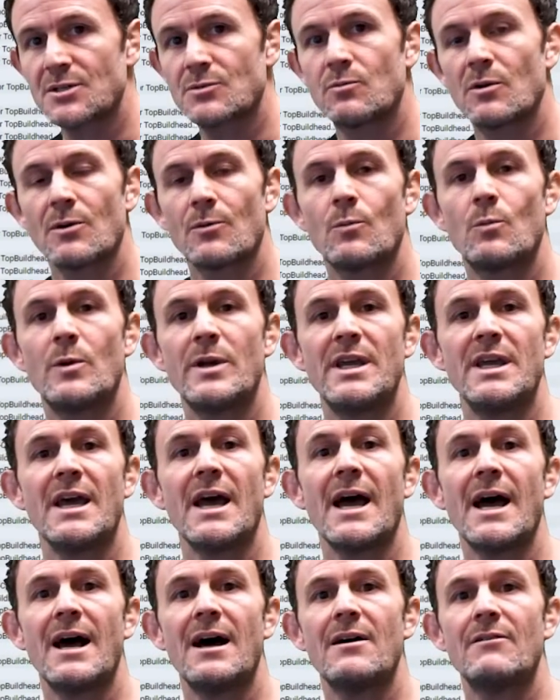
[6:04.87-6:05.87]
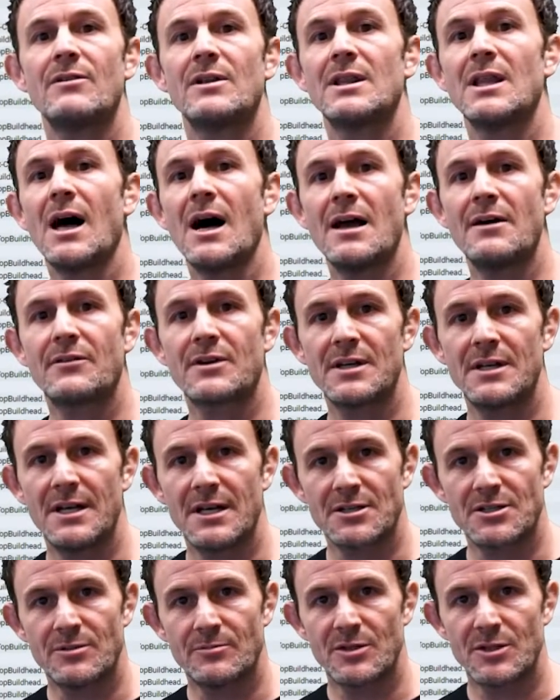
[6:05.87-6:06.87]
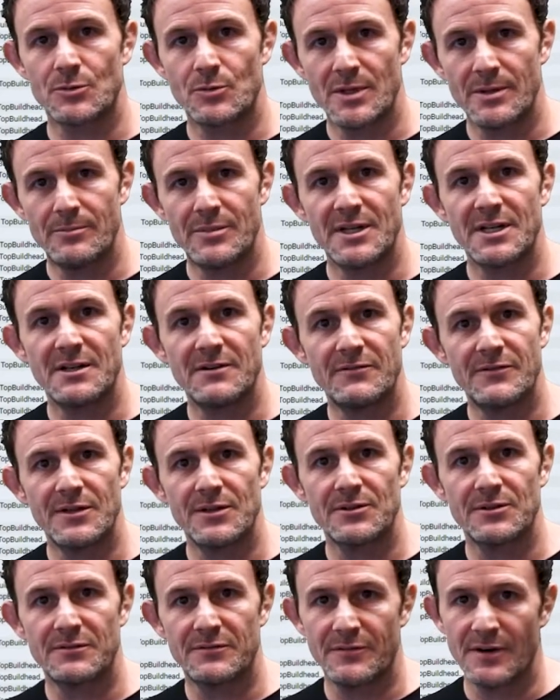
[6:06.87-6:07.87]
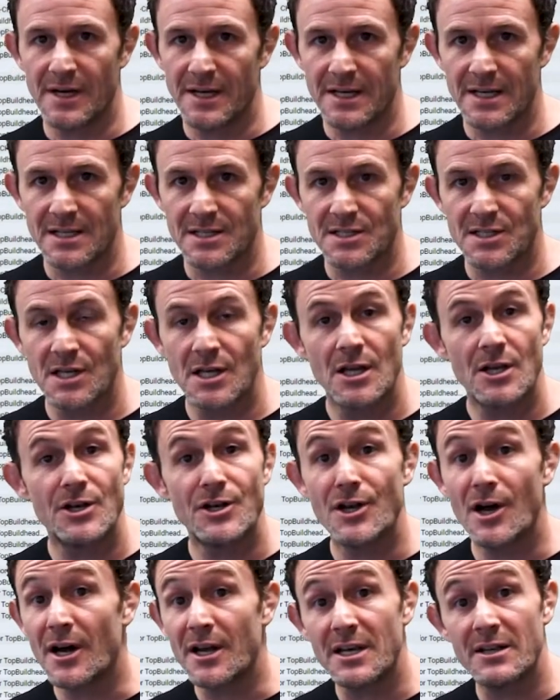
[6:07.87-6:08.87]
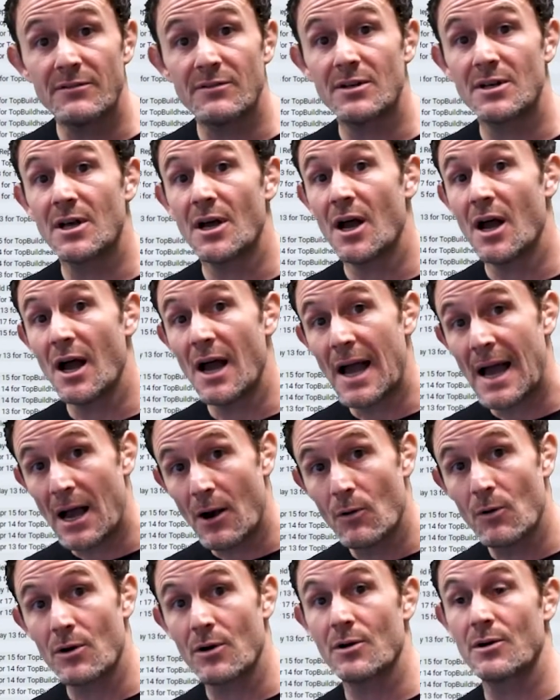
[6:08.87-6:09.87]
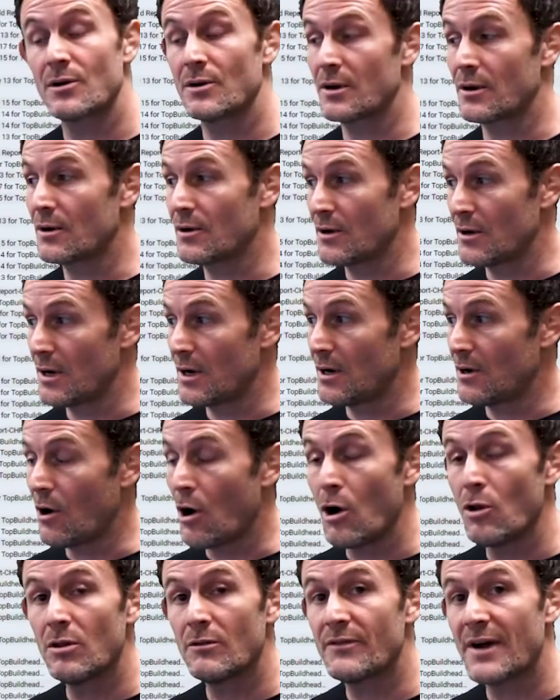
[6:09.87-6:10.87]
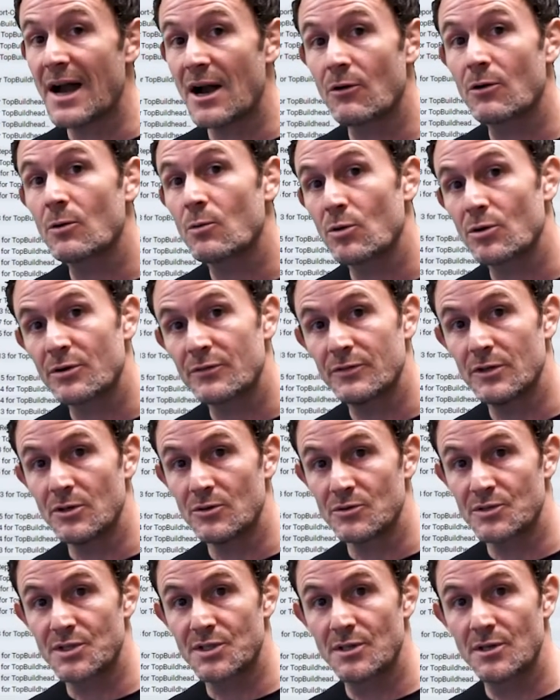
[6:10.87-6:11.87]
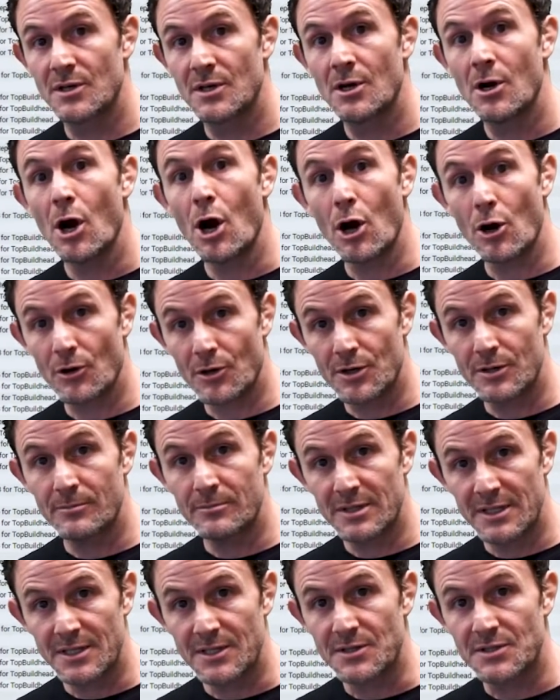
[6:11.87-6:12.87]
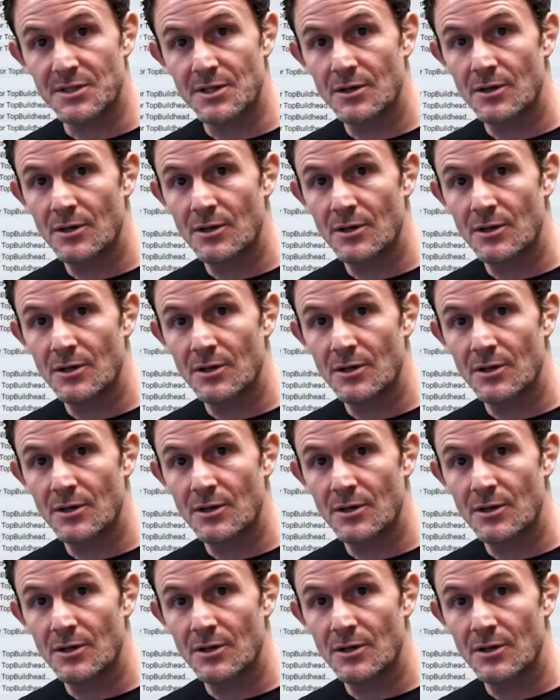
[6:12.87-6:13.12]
where we have a live connection between bidding field and finance, not even all of our workflows are complete.